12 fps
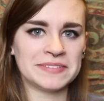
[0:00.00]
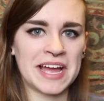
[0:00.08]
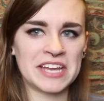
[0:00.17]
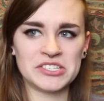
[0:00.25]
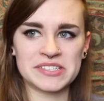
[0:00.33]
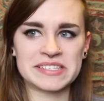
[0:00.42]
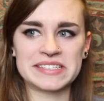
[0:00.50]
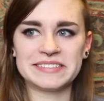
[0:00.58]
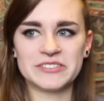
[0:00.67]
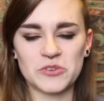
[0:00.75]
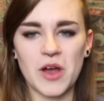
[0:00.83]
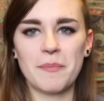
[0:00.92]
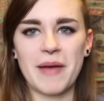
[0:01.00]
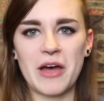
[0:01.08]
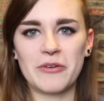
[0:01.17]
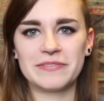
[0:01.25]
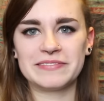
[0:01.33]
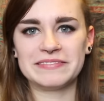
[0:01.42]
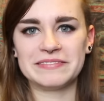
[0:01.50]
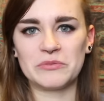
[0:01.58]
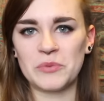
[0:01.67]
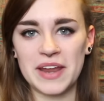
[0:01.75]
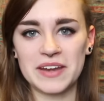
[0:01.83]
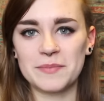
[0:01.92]
I just drop out
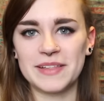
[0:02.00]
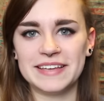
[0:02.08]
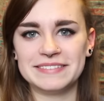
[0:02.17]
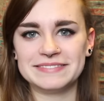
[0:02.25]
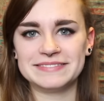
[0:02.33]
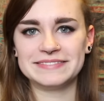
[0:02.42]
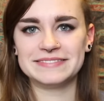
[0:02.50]
randomly.